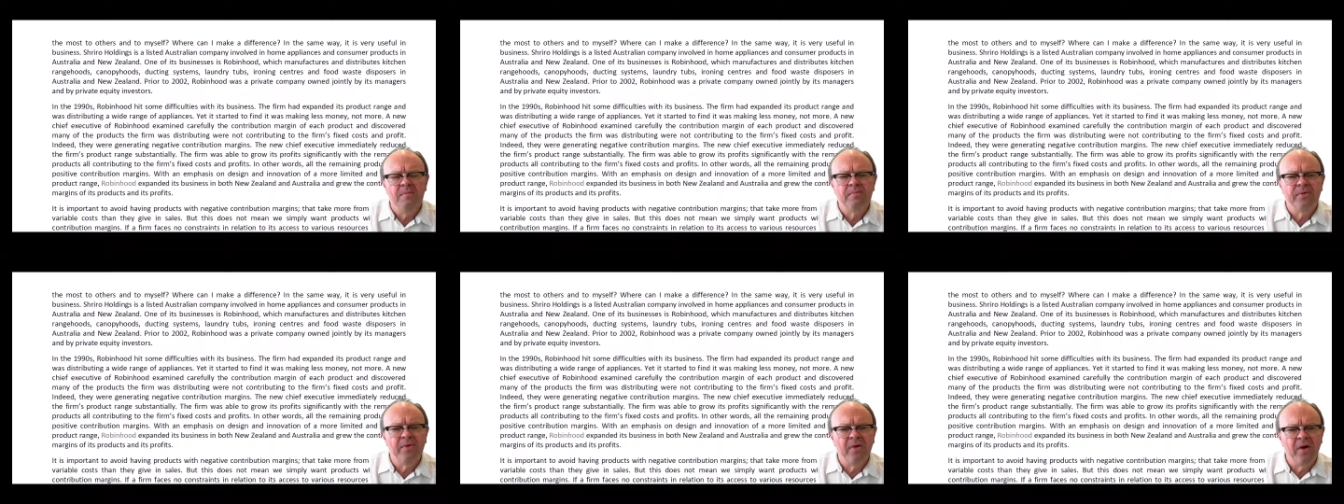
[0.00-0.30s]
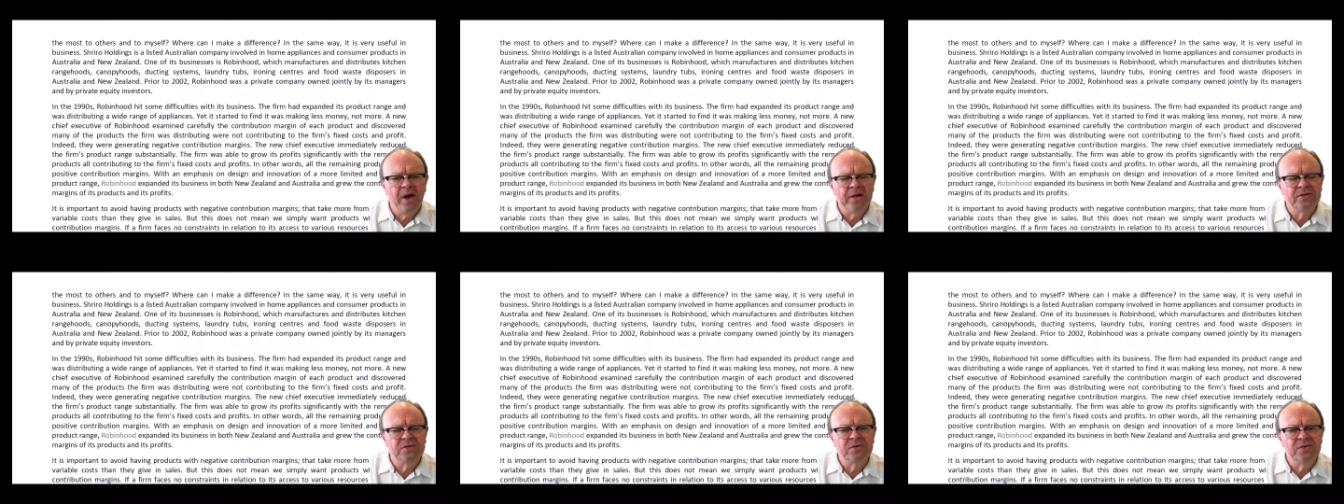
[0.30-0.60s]

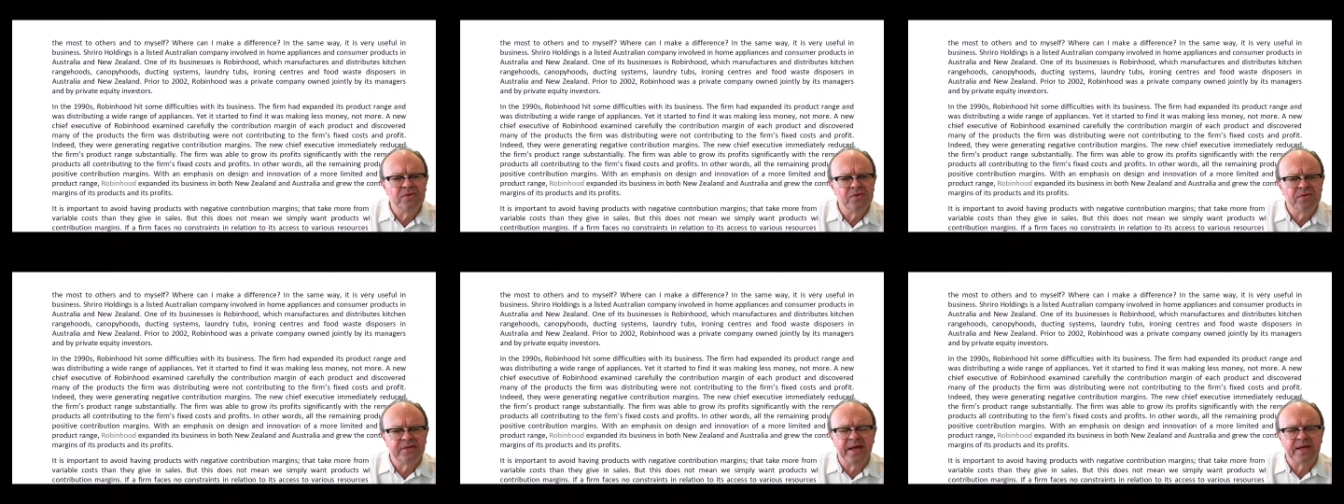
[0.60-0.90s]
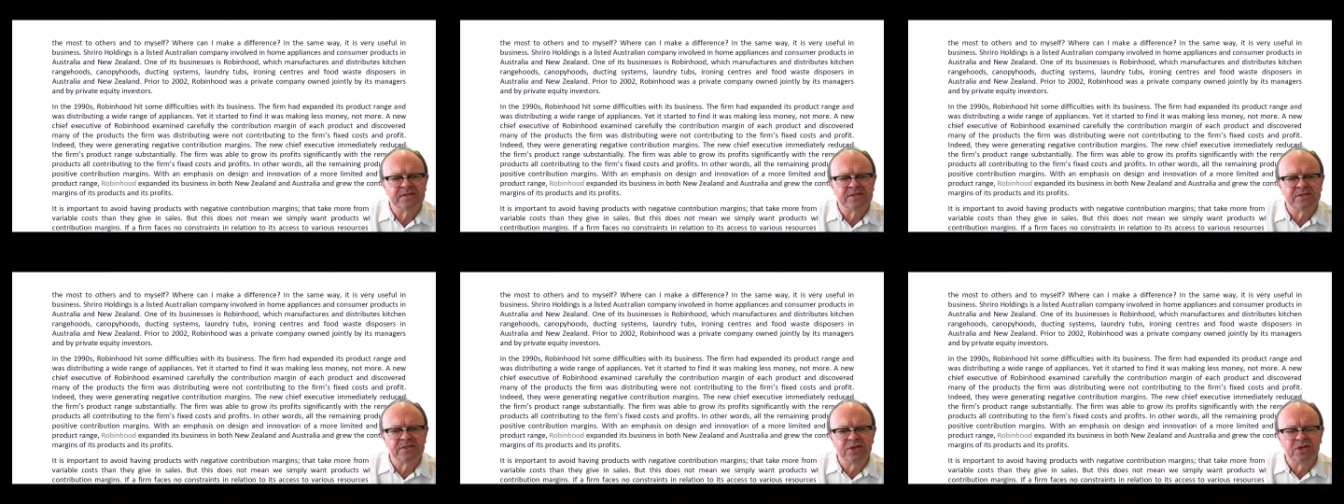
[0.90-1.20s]
Prior to
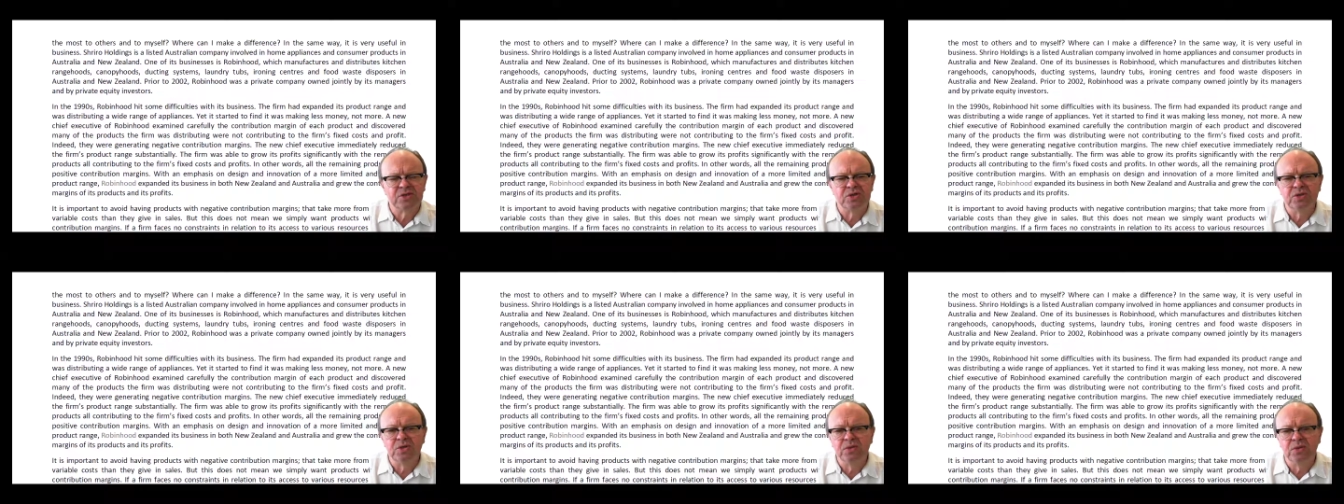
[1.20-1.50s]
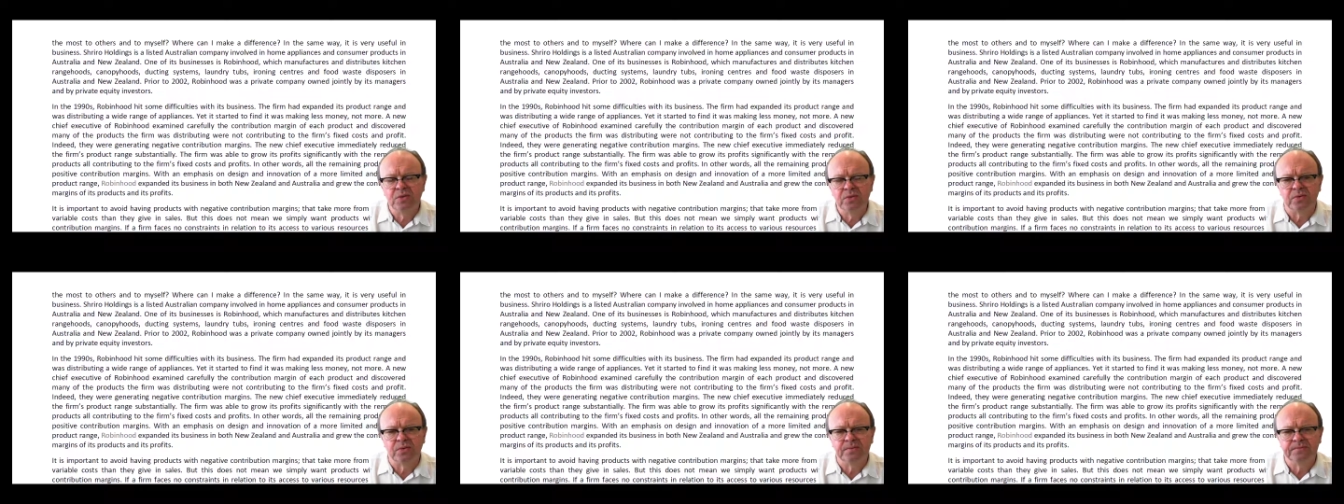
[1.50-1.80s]

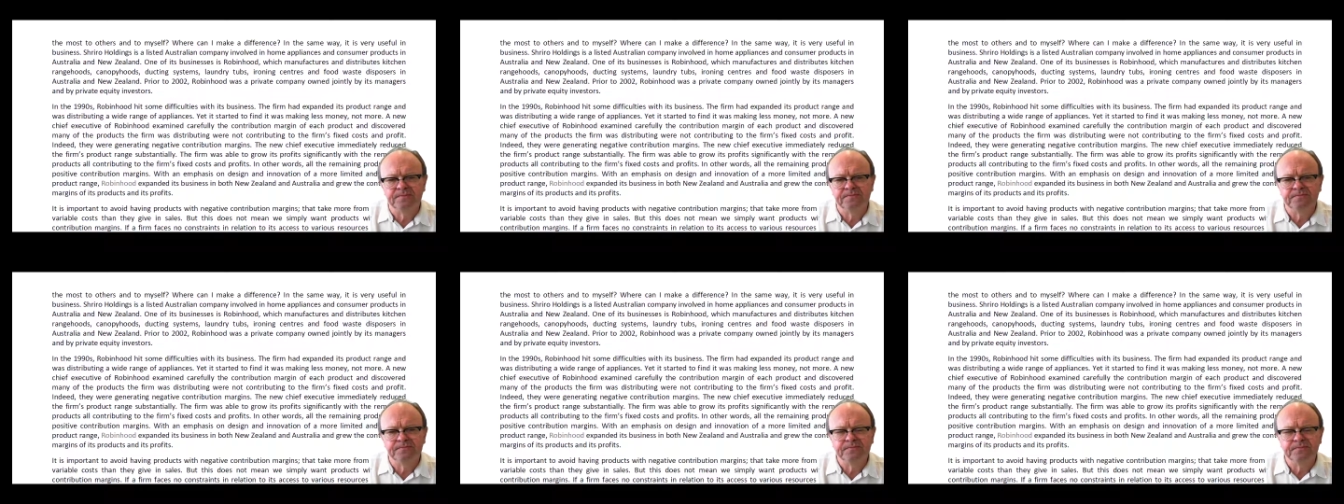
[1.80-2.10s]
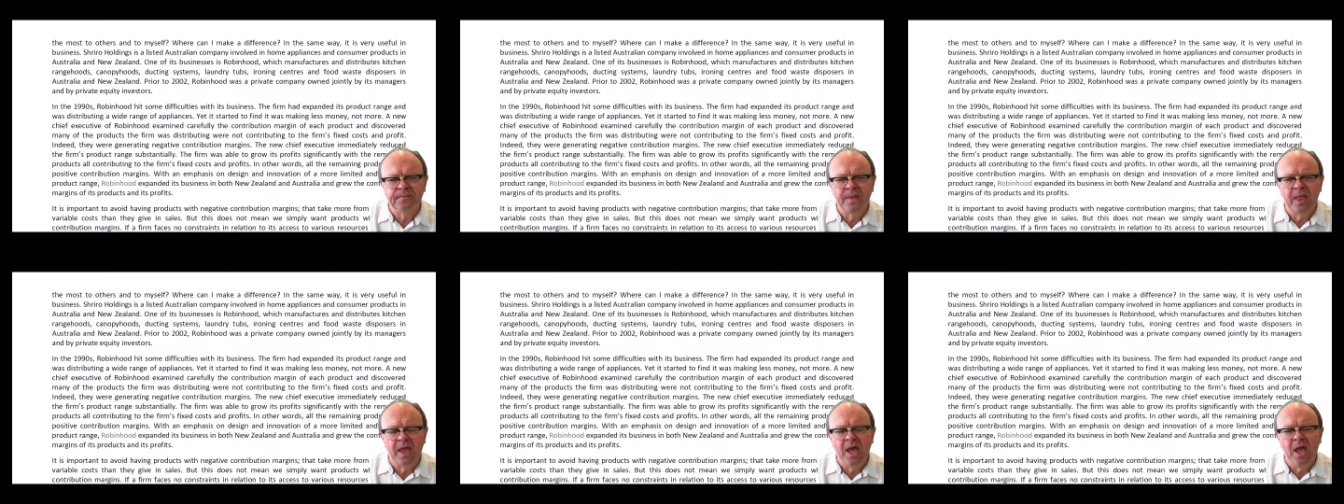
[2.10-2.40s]
2002,
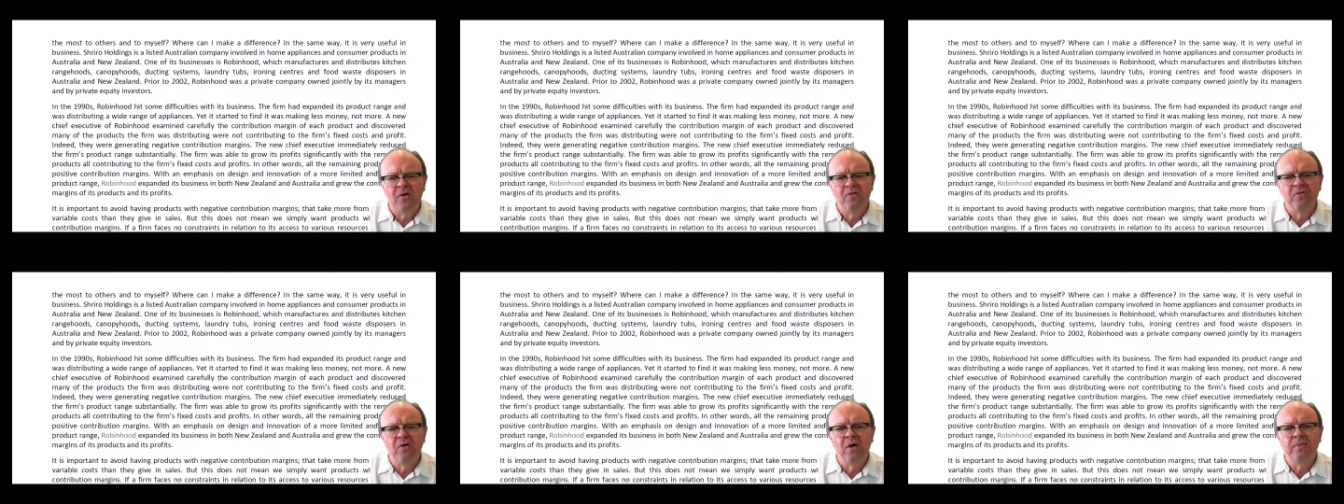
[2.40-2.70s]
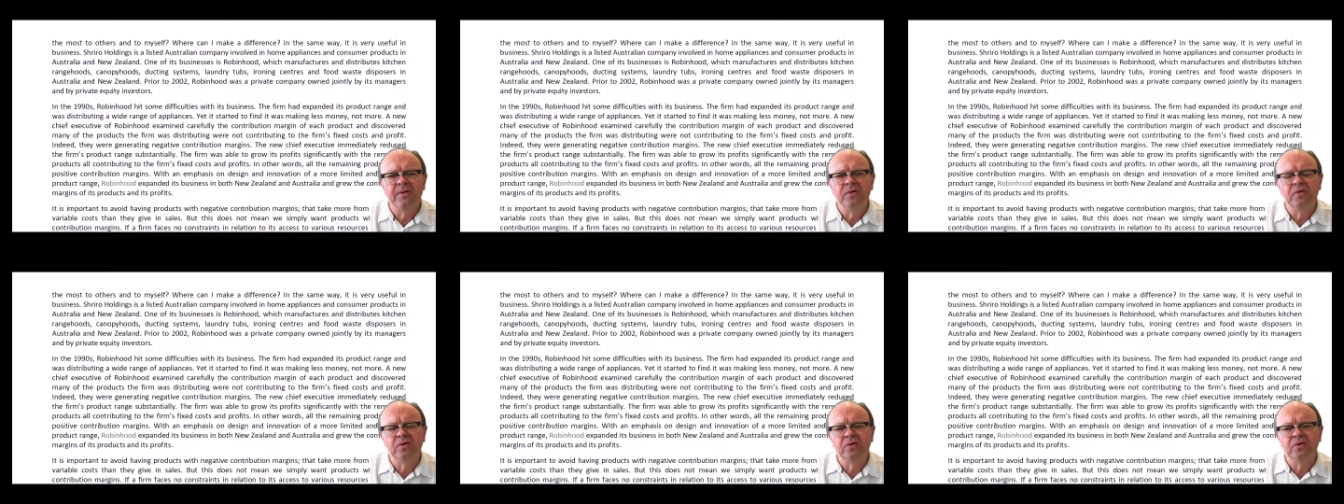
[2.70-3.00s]

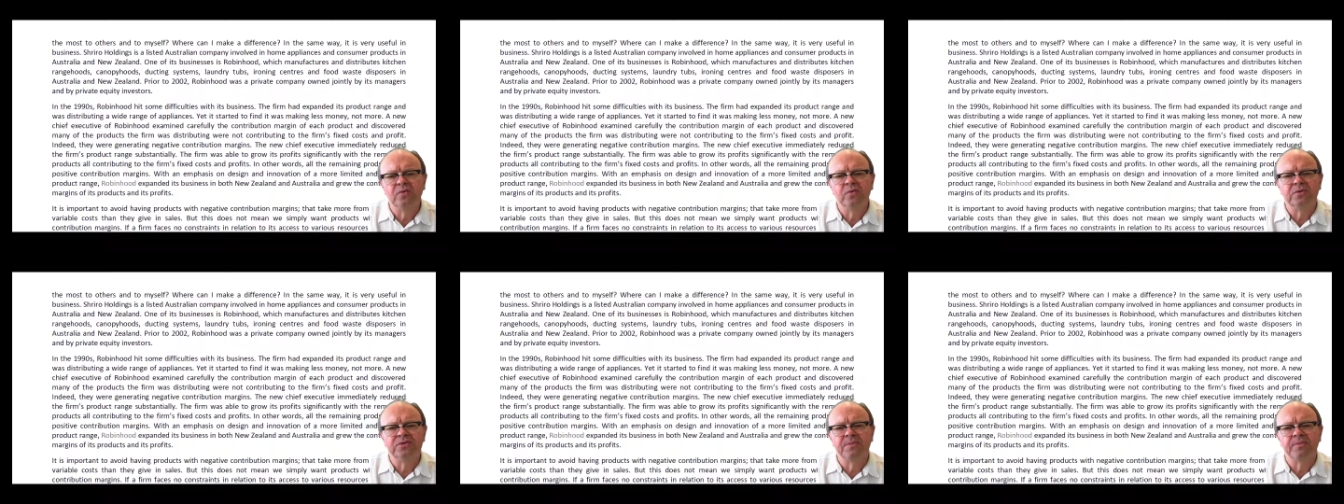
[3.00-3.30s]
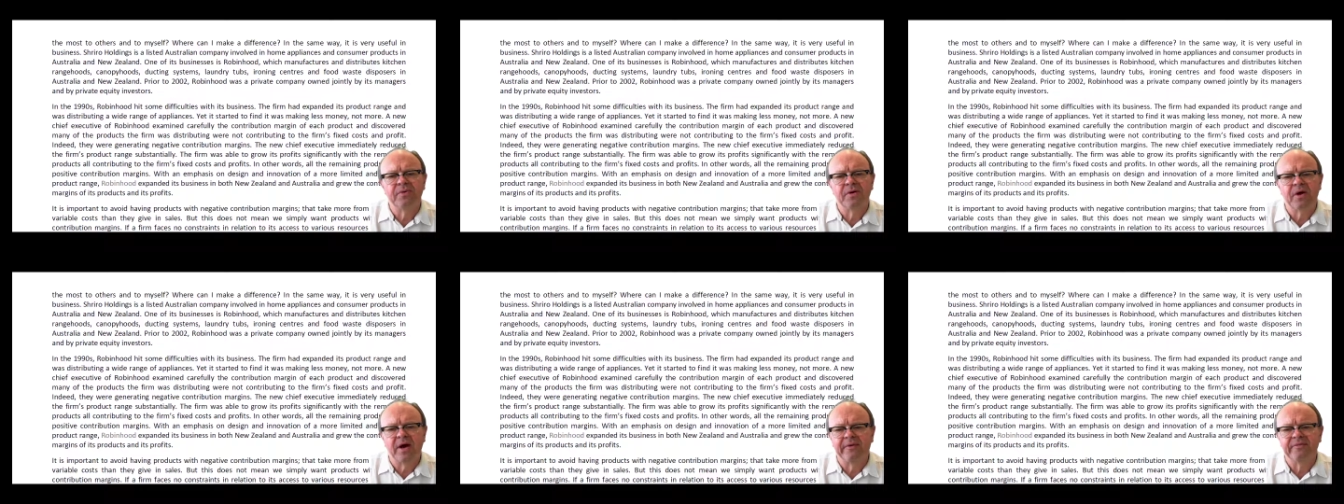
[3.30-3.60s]
Robin Hood was a
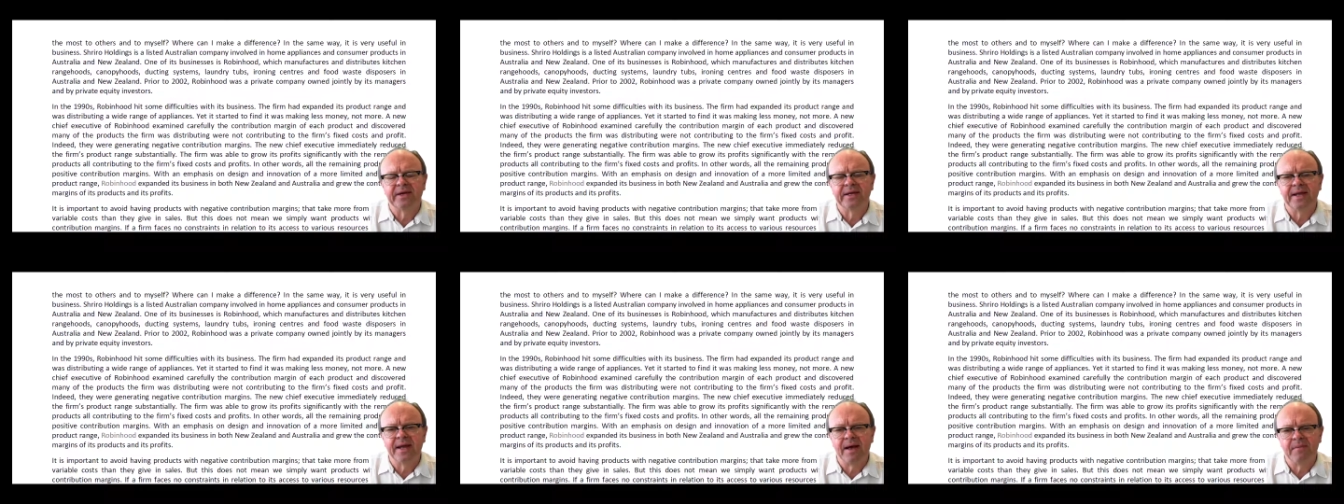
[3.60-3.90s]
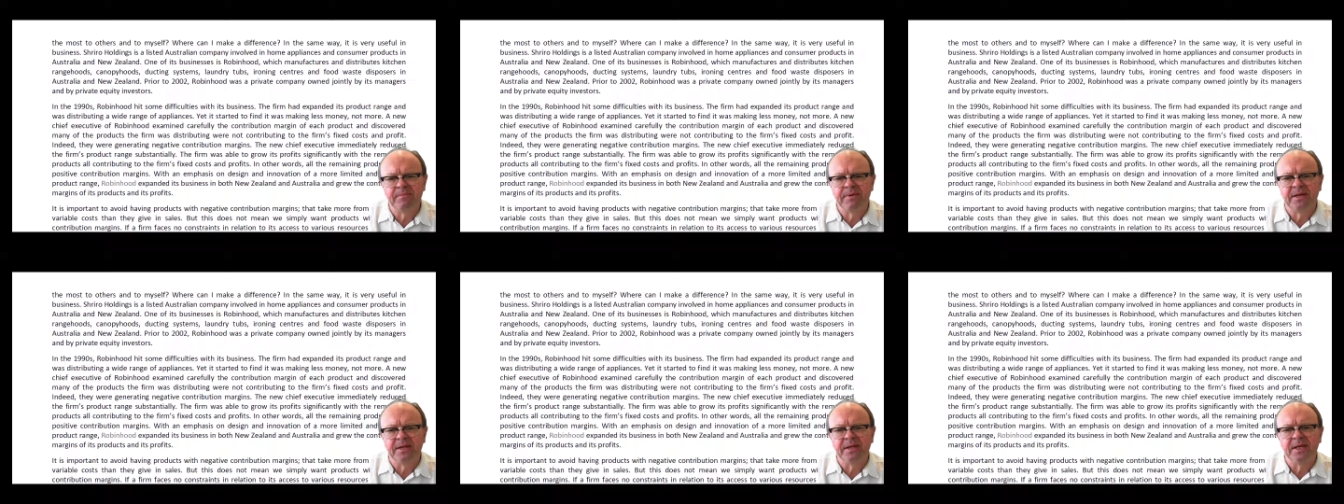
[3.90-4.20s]
private
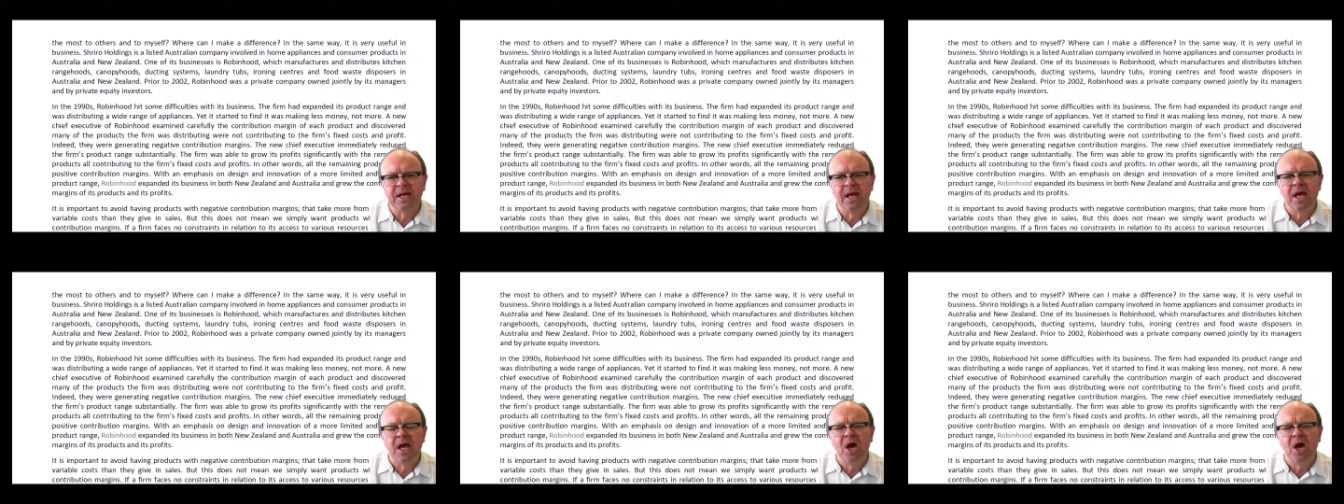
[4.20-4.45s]
company